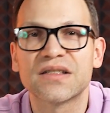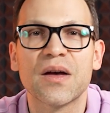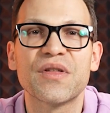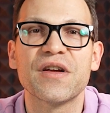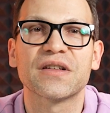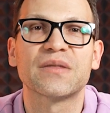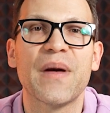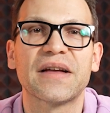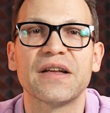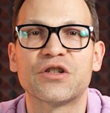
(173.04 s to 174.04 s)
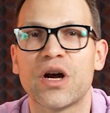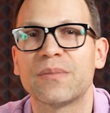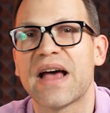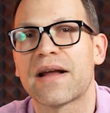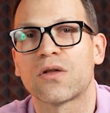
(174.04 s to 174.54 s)
something unexpected
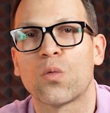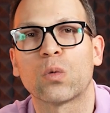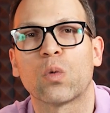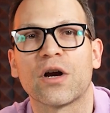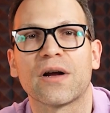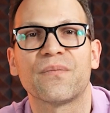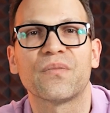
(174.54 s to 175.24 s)
jumped out of the woodwork.